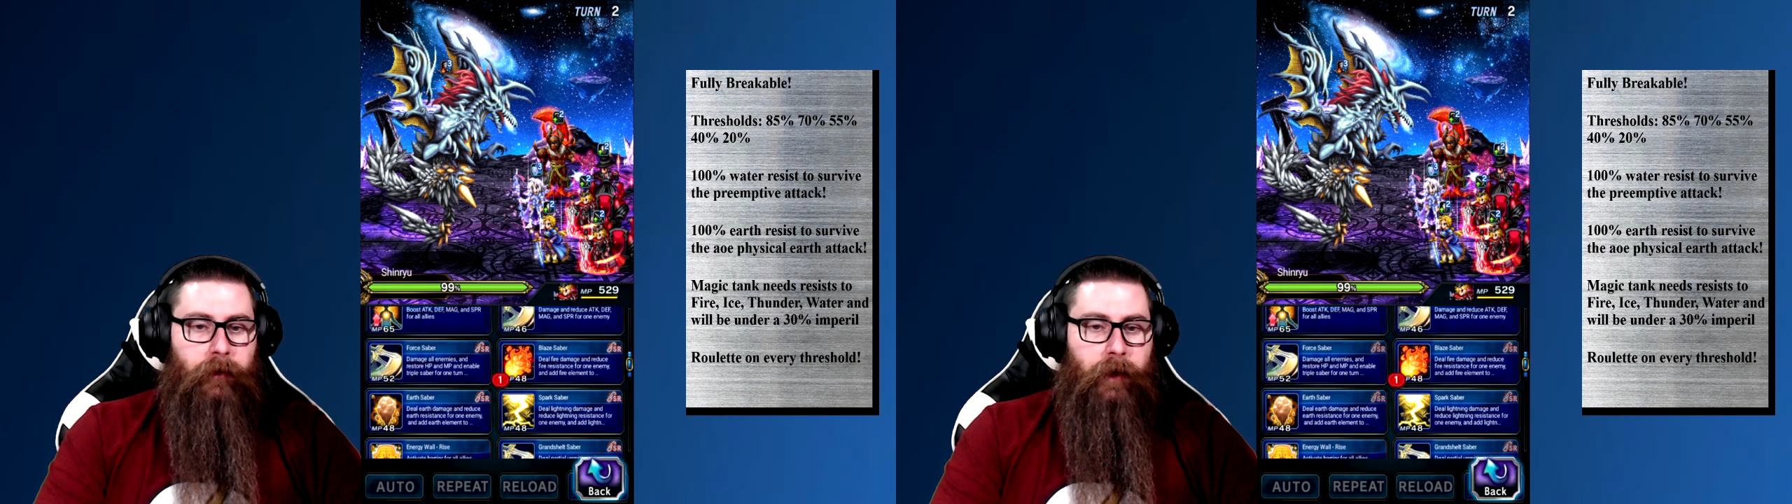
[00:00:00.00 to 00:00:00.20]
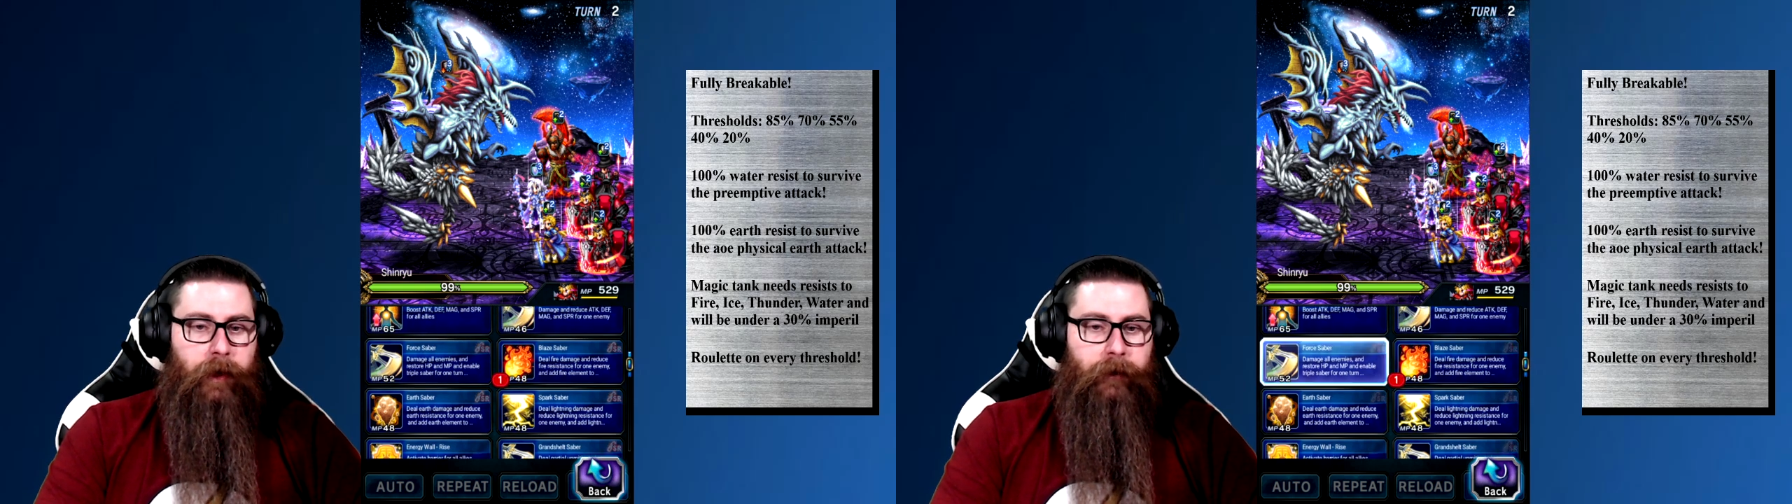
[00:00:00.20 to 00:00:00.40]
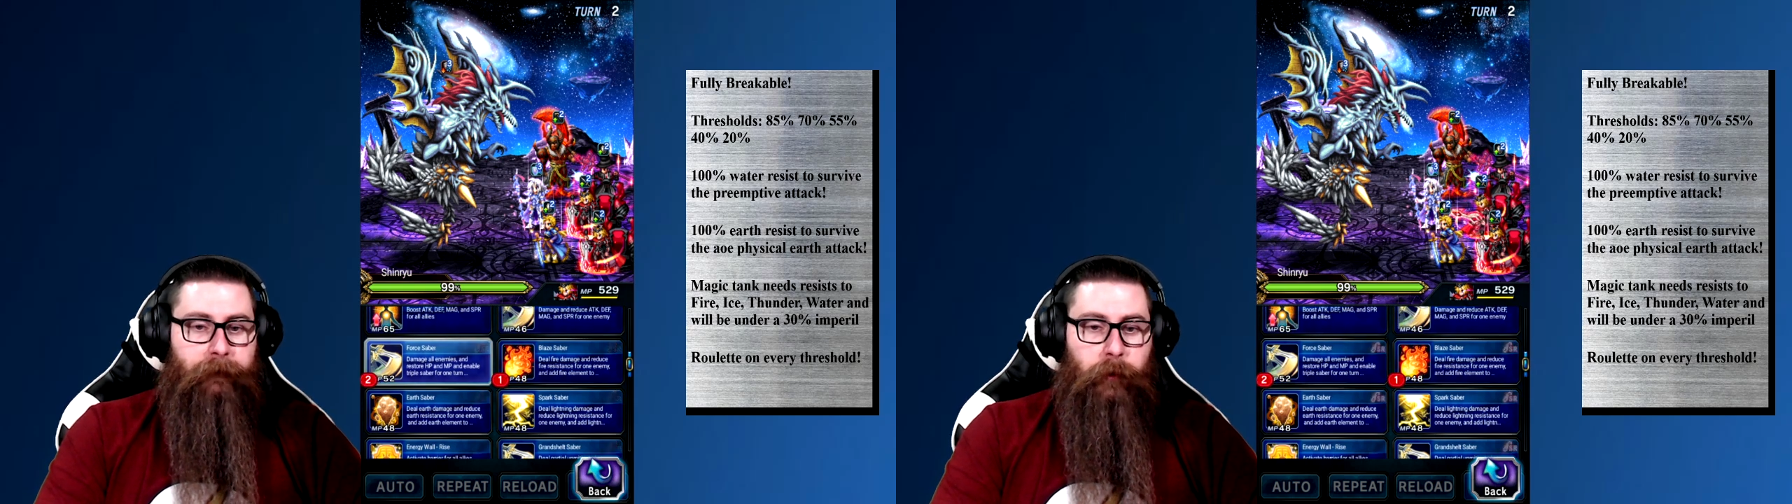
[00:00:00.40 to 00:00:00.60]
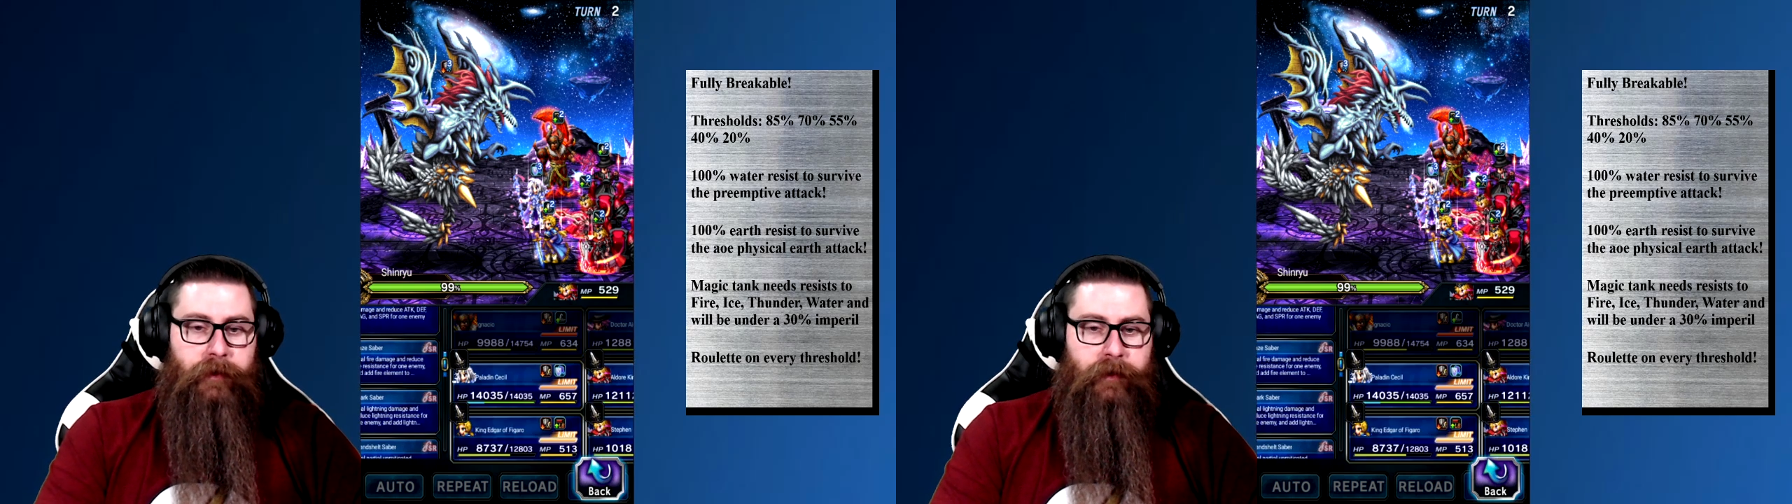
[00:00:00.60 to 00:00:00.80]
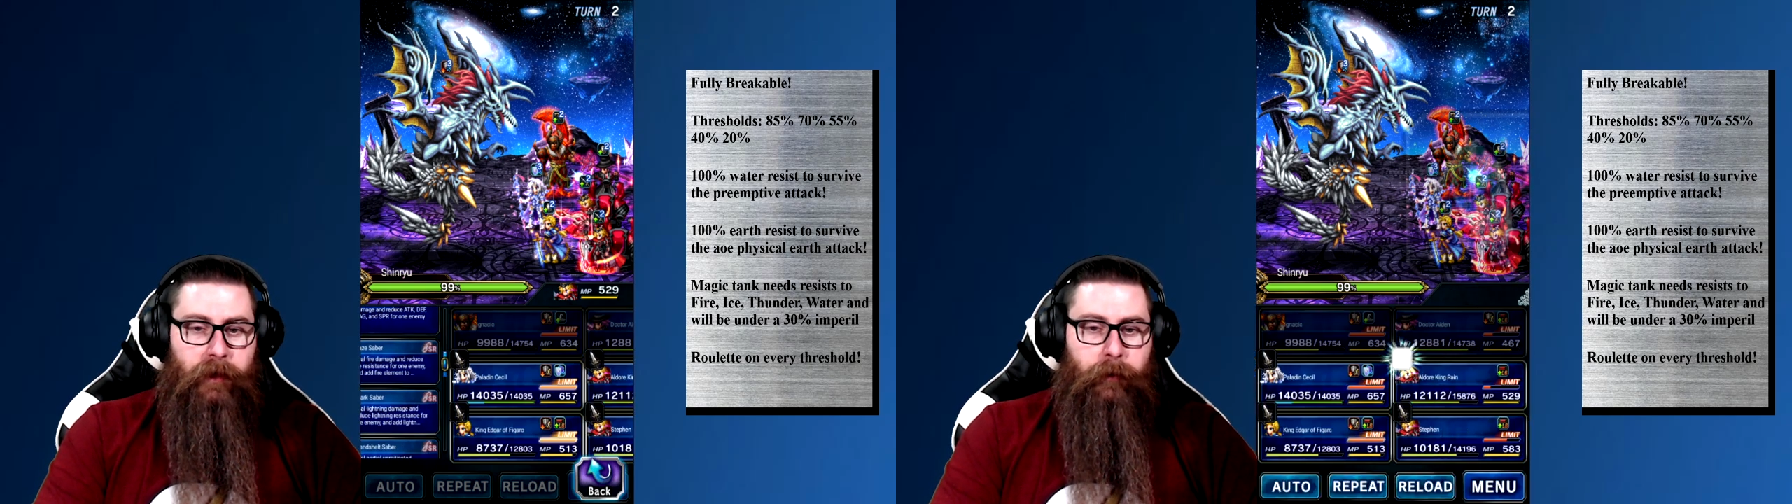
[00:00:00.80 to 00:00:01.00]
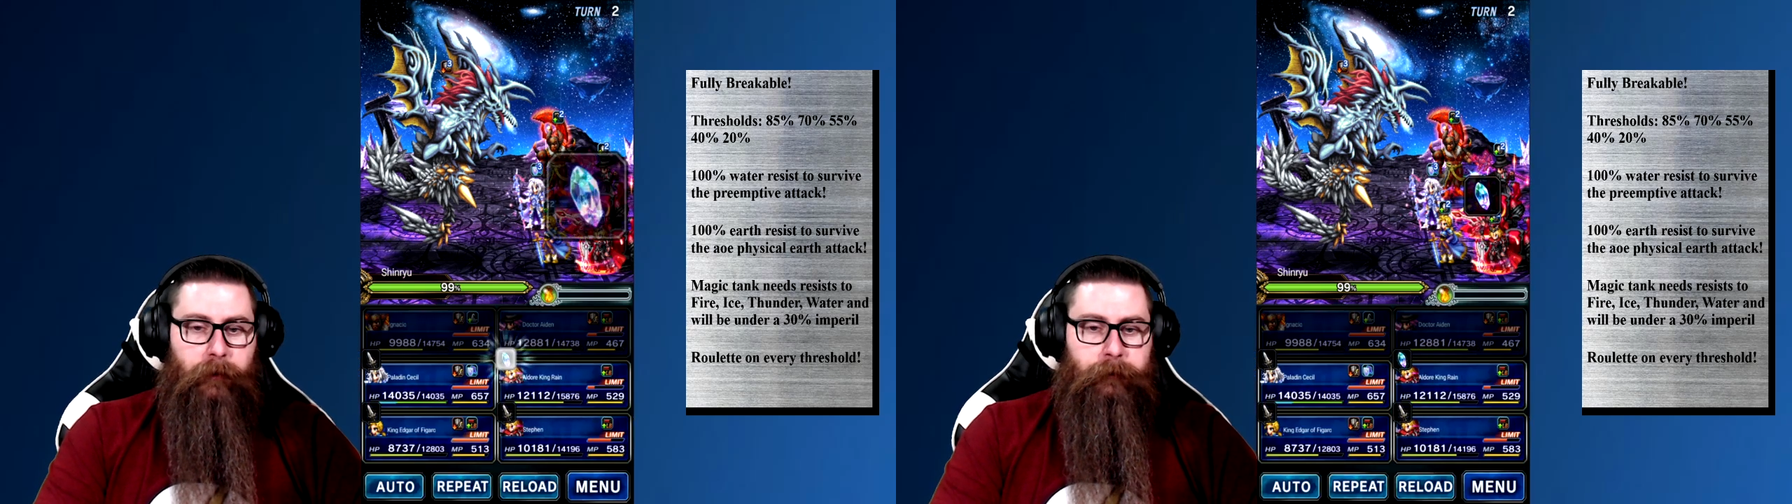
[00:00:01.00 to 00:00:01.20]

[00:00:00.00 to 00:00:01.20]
and a Force Saber.